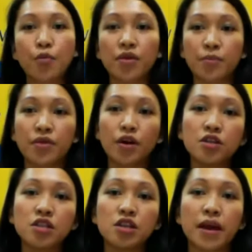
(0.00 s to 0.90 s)
with a
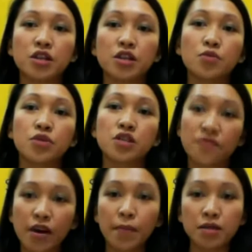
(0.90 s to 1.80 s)
pathology major, which is
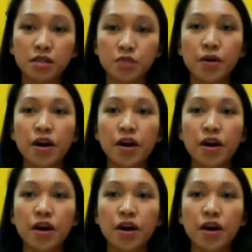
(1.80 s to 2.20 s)
very much